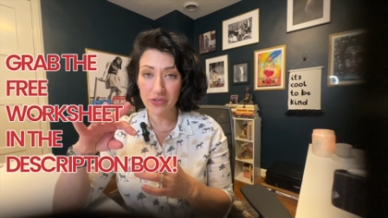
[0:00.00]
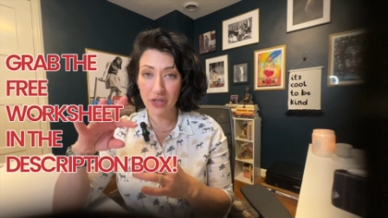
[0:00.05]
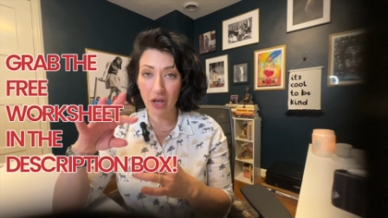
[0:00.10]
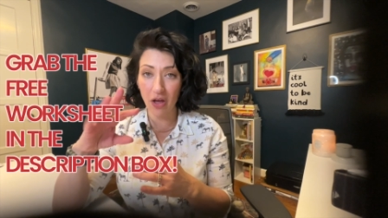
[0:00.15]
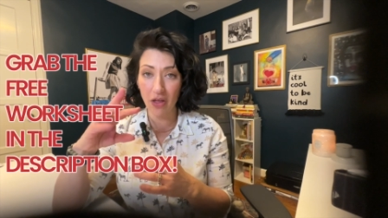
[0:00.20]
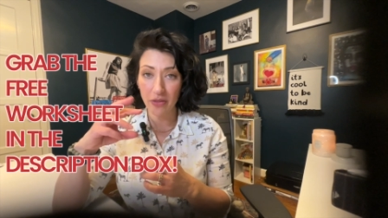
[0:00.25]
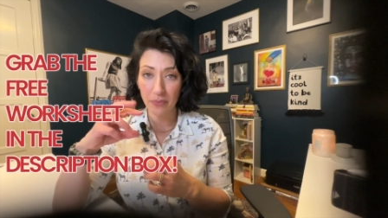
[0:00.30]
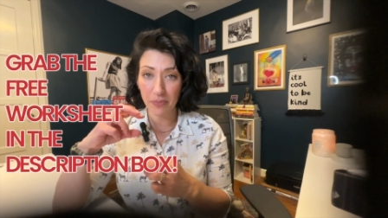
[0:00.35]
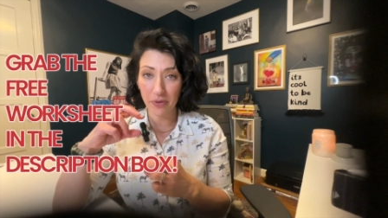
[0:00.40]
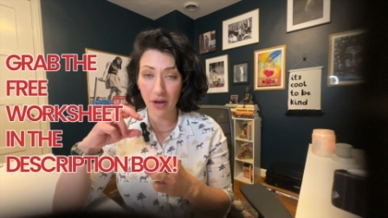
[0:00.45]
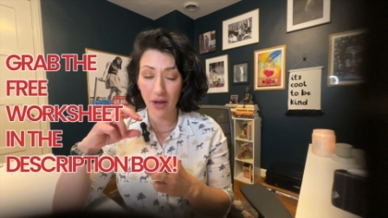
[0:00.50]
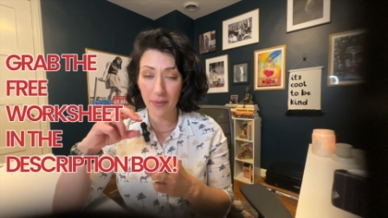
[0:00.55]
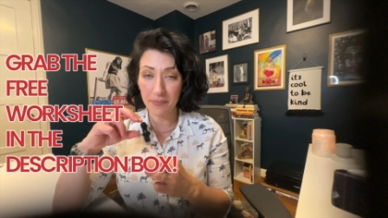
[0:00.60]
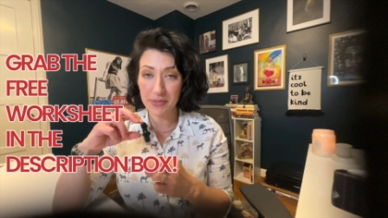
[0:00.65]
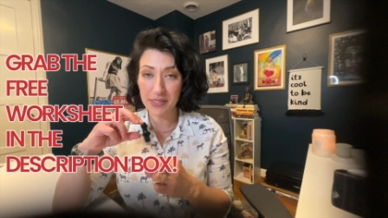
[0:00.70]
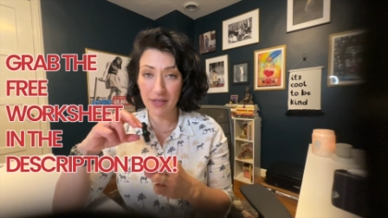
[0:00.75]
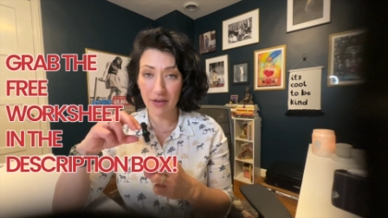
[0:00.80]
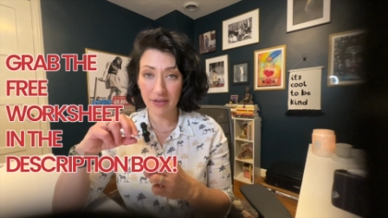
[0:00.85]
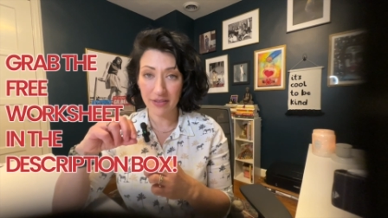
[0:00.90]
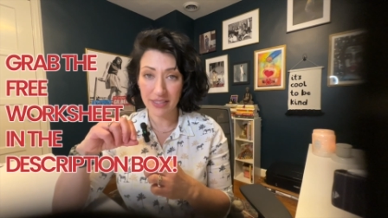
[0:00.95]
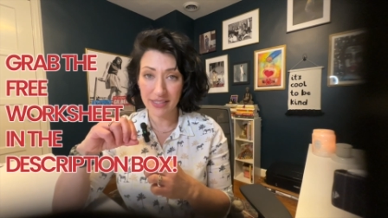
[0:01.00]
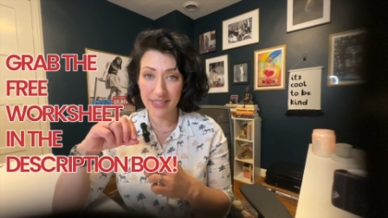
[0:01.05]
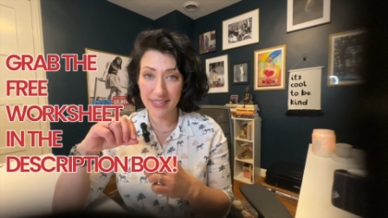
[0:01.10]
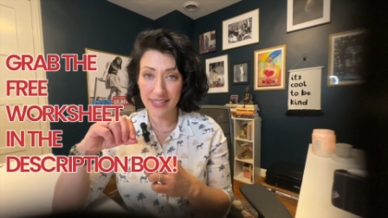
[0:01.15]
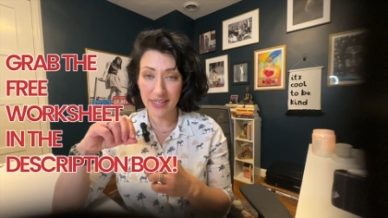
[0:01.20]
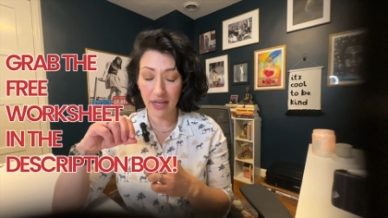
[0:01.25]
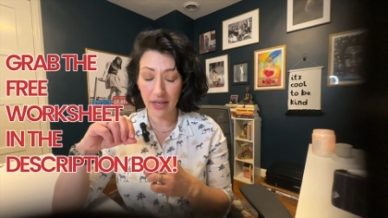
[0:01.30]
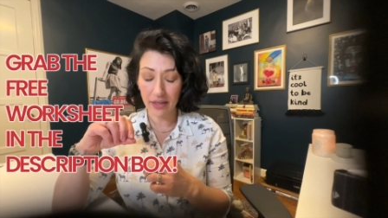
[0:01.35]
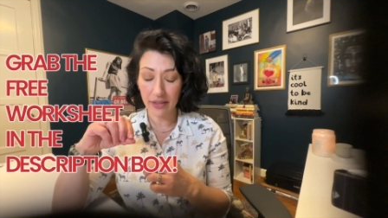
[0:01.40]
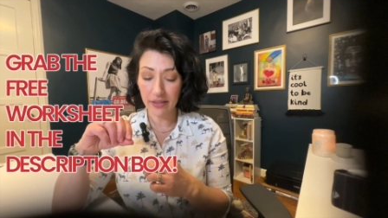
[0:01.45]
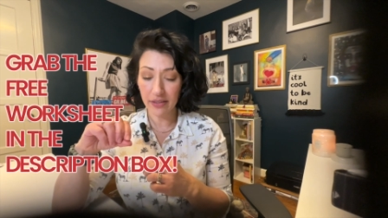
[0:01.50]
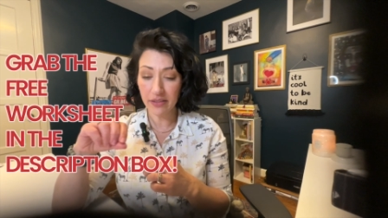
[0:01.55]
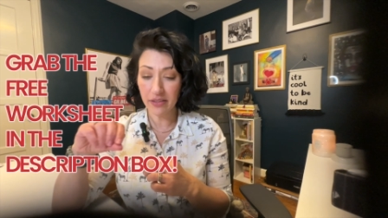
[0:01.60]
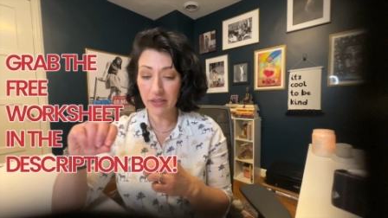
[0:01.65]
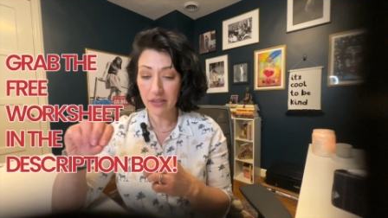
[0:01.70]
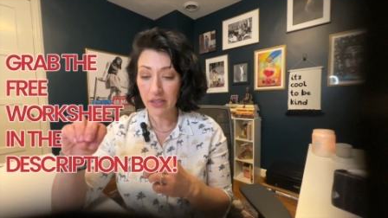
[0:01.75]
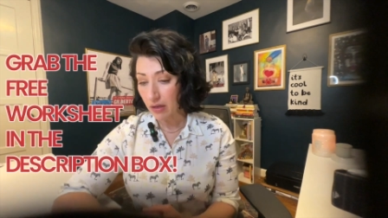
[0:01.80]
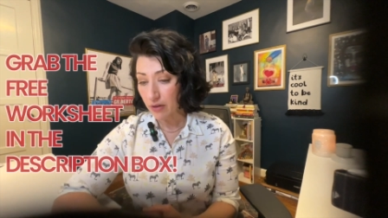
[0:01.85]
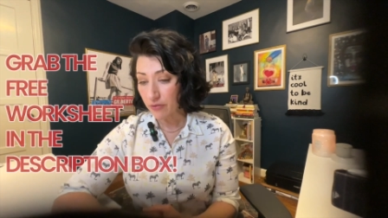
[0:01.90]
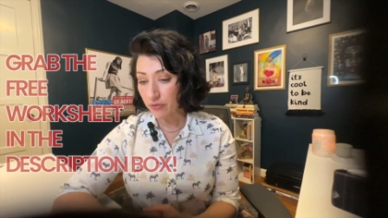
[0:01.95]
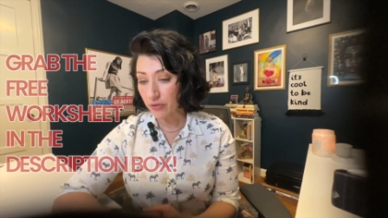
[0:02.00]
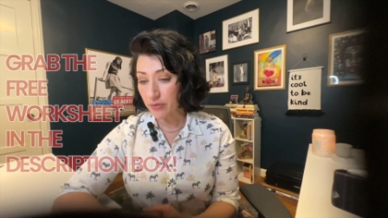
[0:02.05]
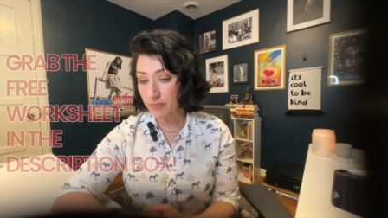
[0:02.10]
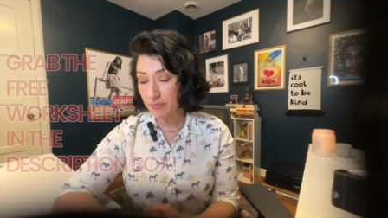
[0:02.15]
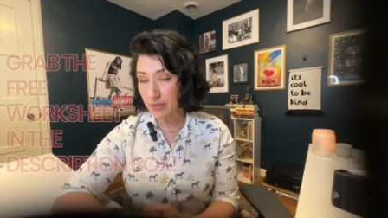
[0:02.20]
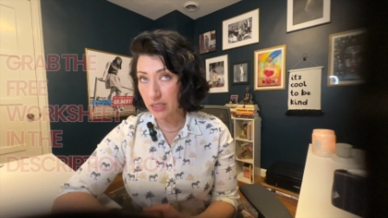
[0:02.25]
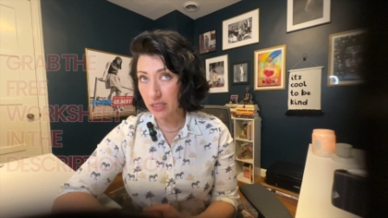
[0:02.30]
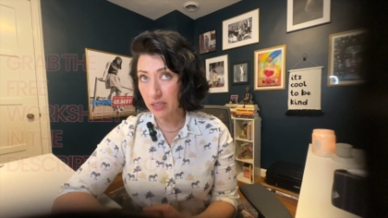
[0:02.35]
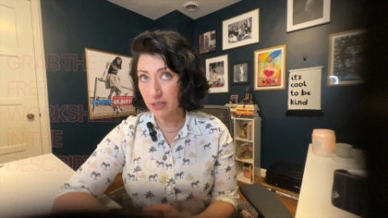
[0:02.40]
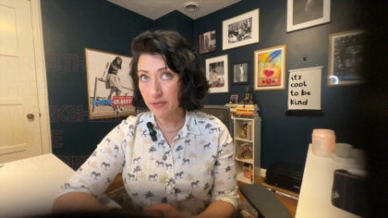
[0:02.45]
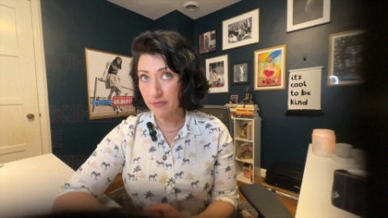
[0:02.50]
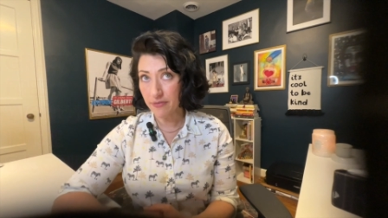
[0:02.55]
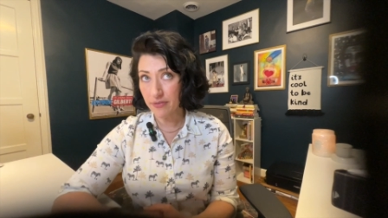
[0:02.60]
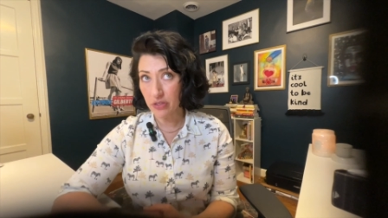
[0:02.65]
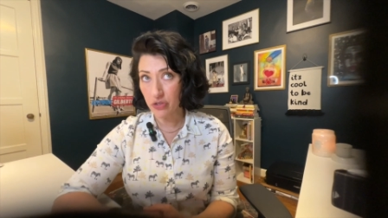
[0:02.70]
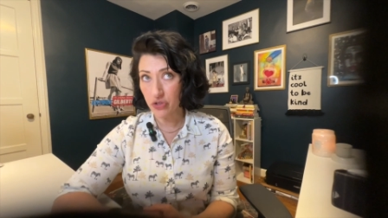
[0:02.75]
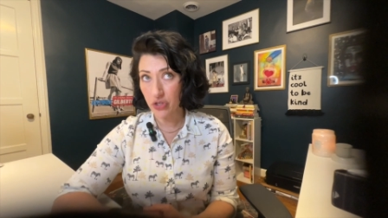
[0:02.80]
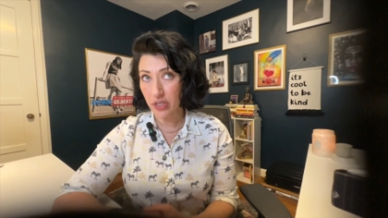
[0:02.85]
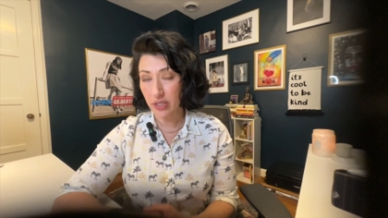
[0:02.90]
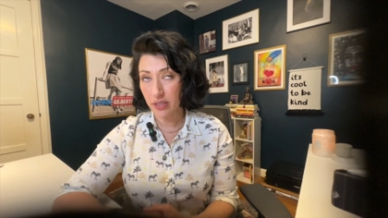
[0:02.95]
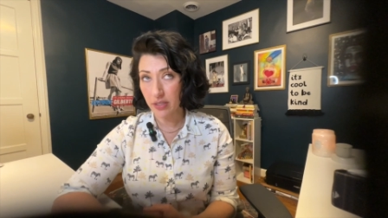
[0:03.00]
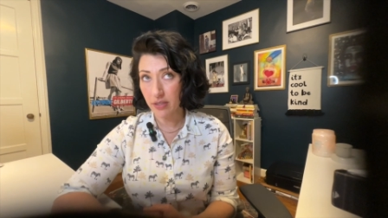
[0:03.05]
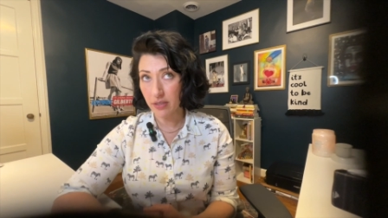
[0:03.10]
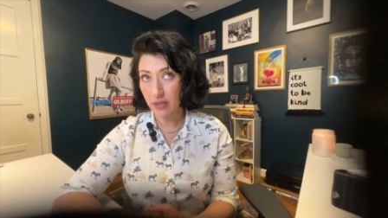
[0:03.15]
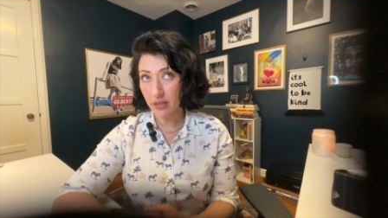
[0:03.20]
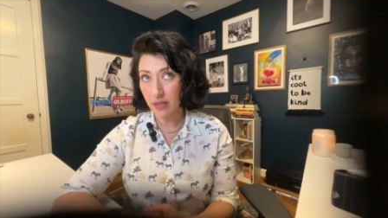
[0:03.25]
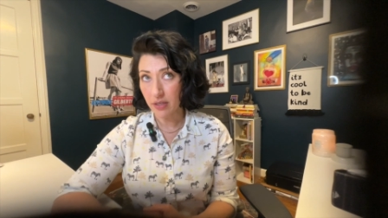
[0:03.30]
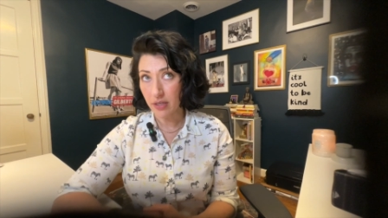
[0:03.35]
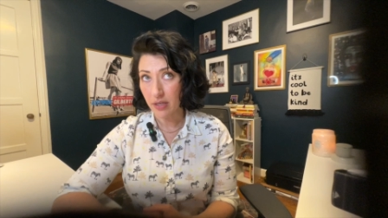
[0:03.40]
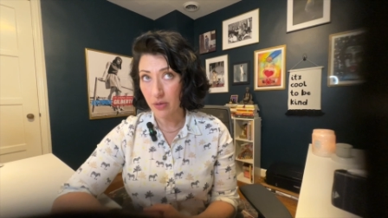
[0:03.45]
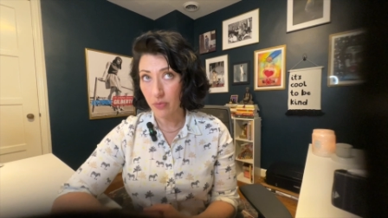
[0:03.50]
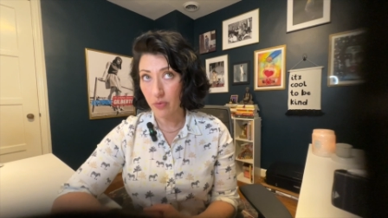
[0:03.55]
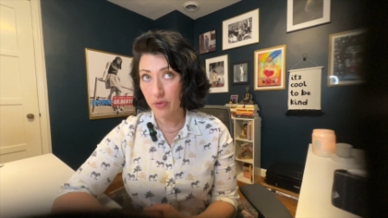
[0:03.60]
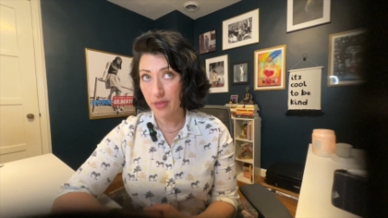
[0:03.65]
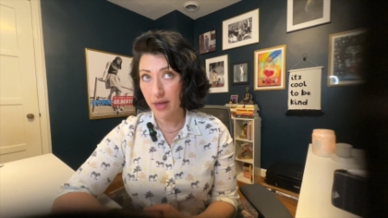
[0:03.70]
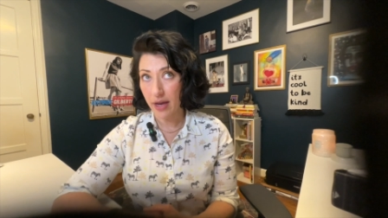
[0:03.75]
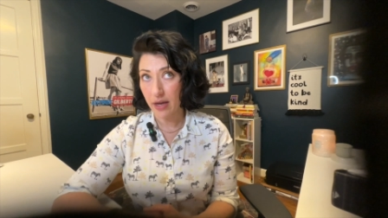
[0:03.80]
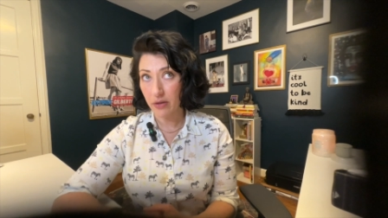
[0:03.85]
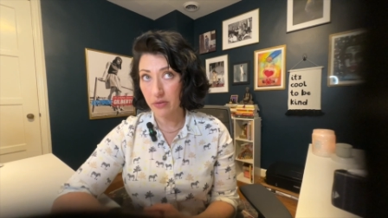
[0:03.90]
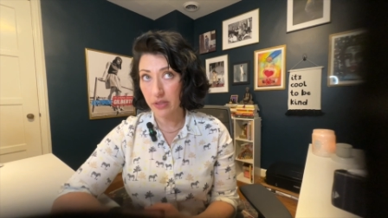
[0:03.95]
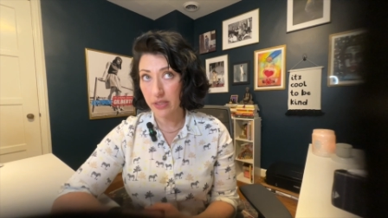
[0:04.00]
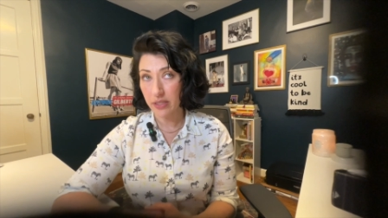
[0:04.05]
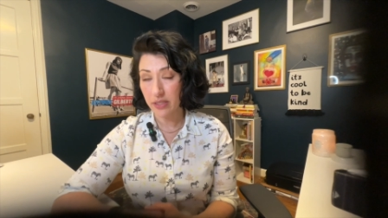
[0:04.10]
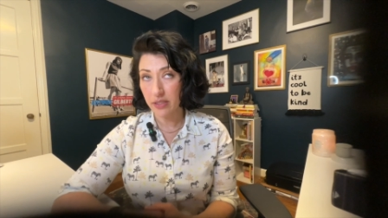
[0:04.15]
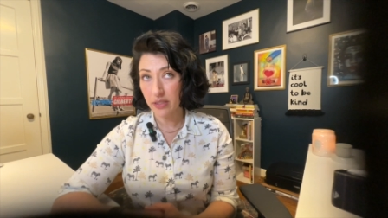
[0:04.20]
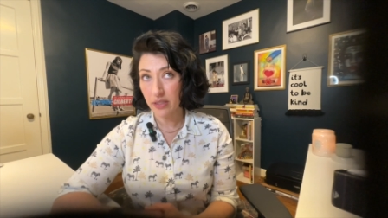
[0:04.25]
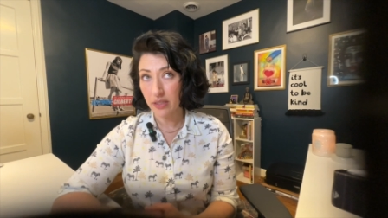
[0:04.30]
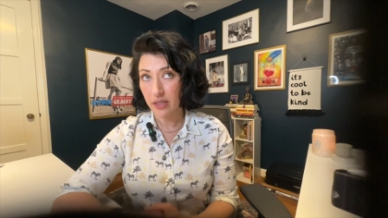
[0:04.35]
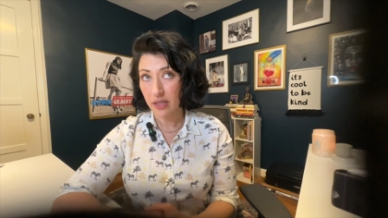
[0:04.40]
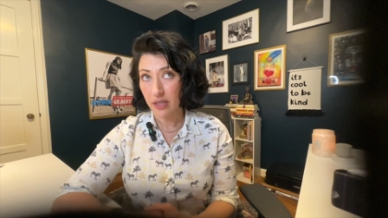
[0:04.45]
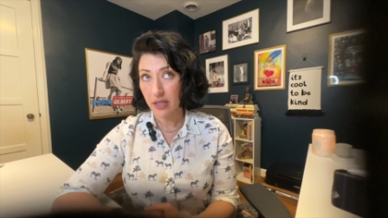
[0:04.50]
All the prompts are inside. For me, vision, without it,